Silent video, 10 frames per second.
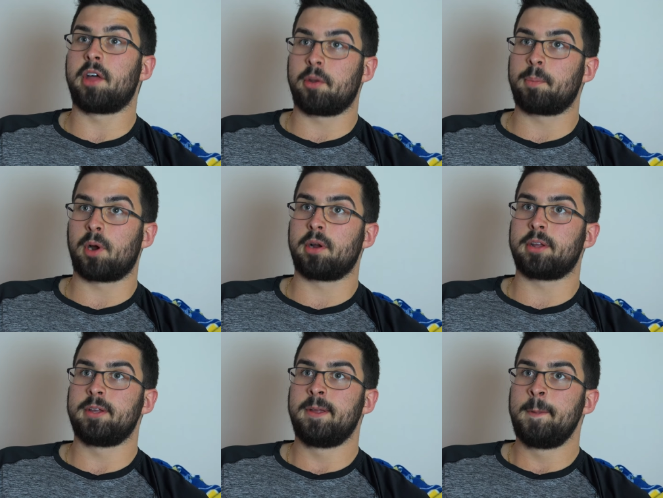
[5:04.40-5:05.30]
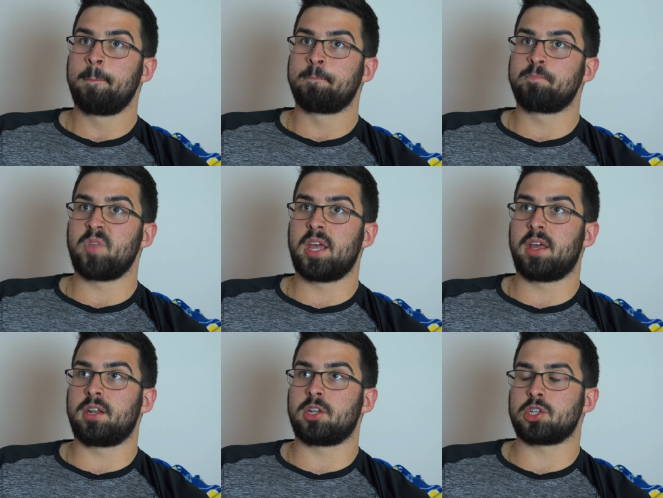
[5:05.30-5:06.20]
another bird,
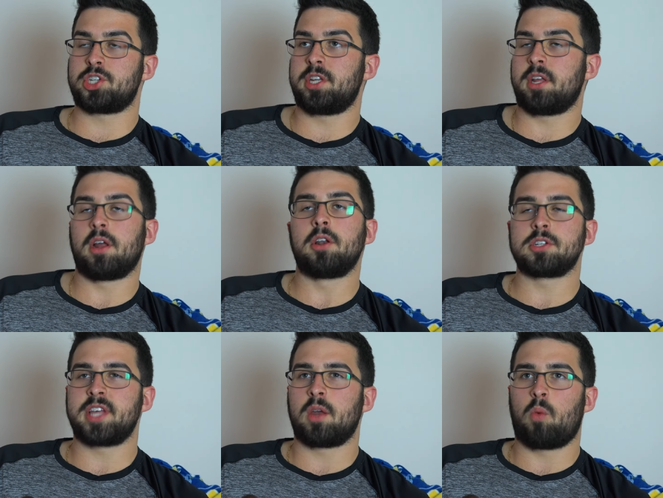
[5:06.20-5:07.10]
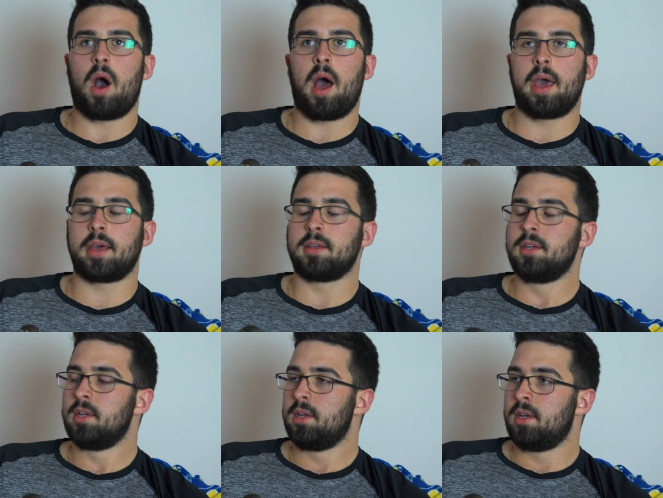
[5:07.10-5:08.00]
and she didn't understand why.
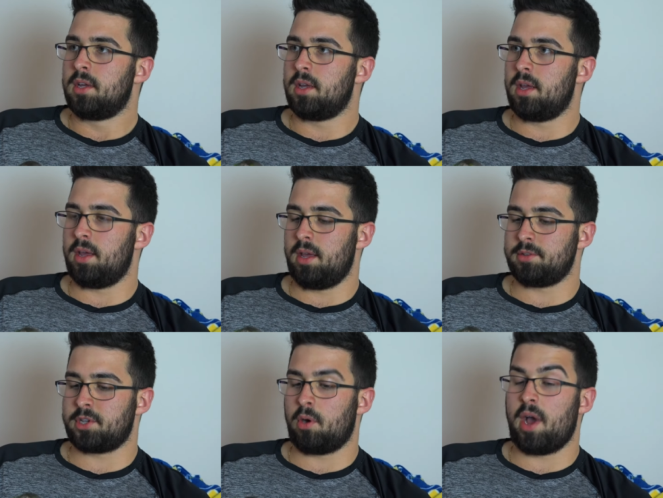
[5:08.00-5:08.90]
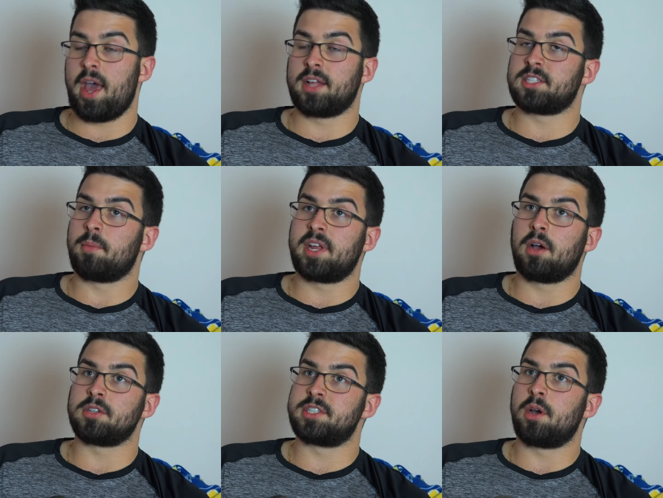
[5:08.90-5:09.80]
So I had somebody
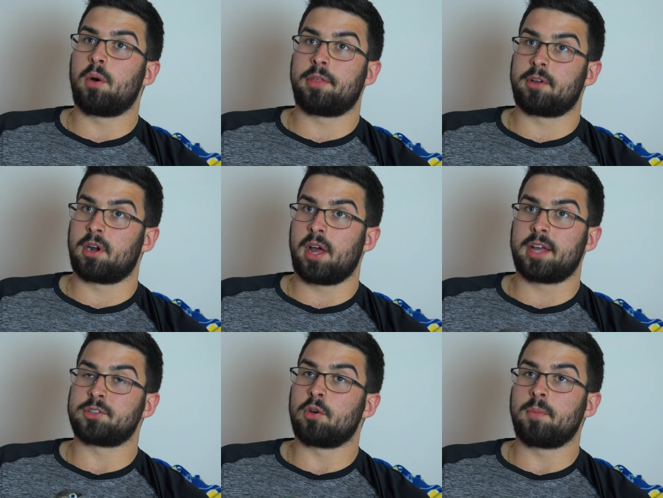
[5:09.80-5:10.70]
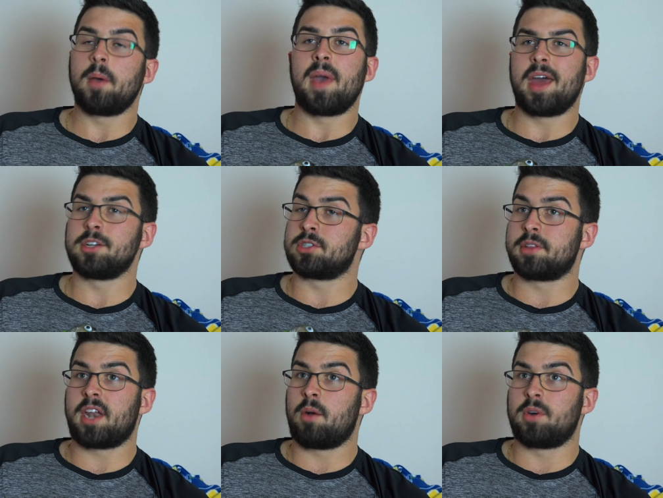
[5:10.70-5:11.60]
else deal with her, and I told my manager
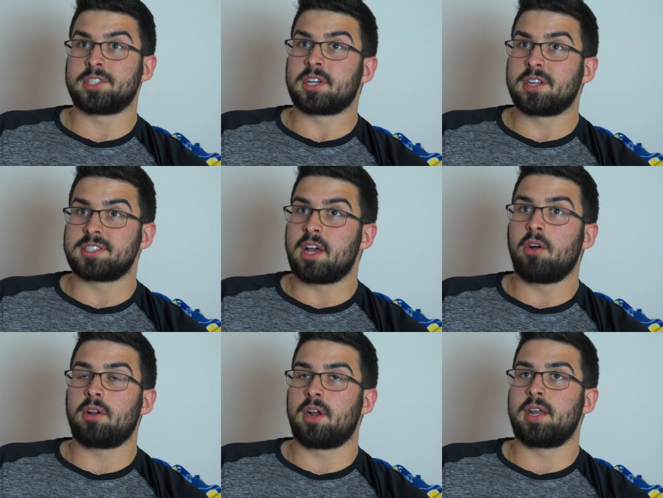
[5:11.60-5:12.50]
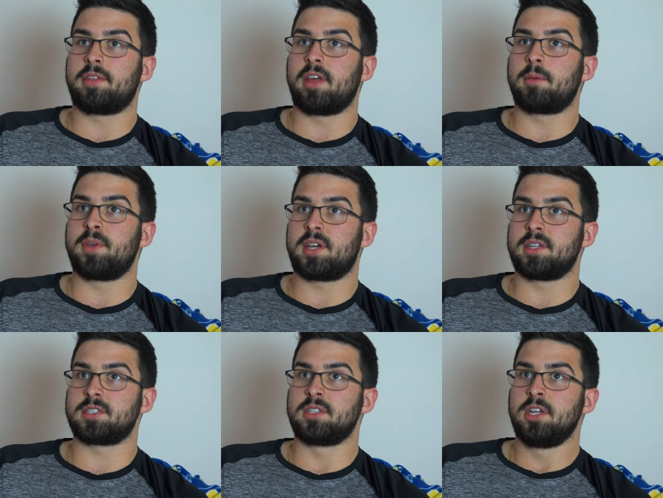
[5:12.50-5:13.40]
that I wasn't going to sell her anything
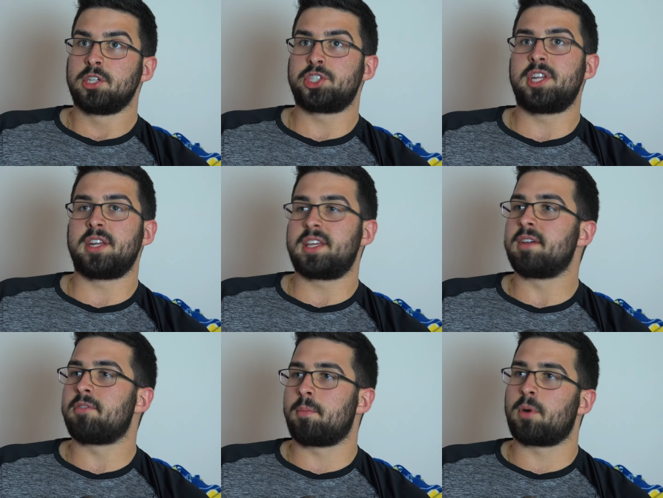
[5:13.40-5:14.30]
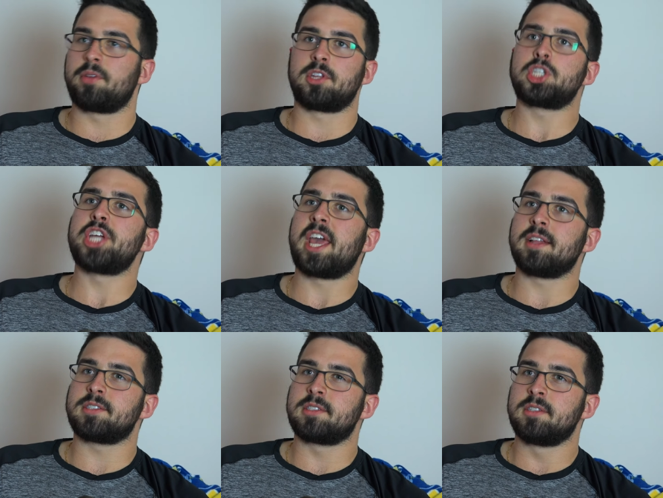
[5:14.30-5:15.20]
because she didn't give the bird the
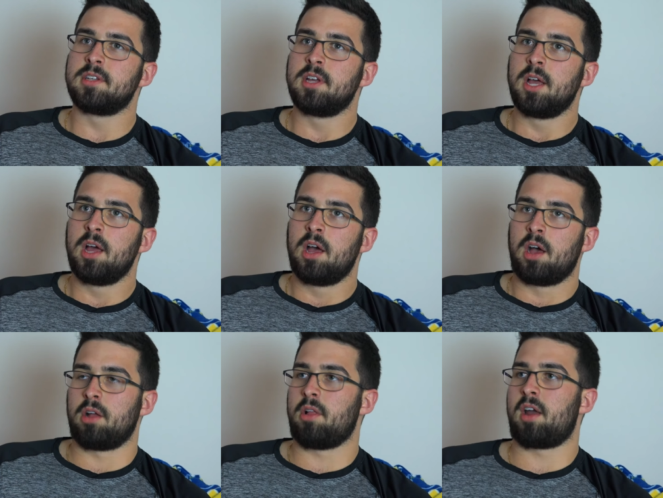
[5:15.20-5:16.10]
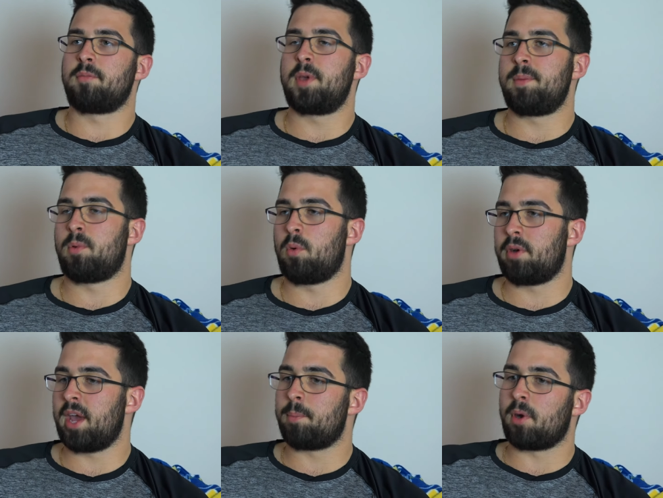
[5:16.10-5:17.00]
chance. A lot of people
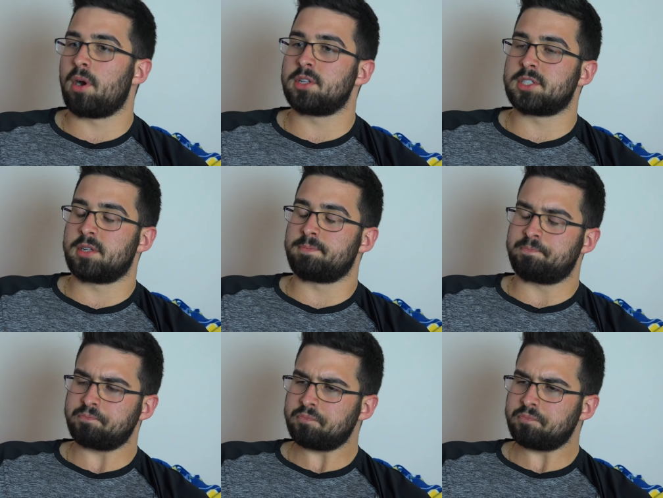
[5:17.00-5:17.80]
will get birds and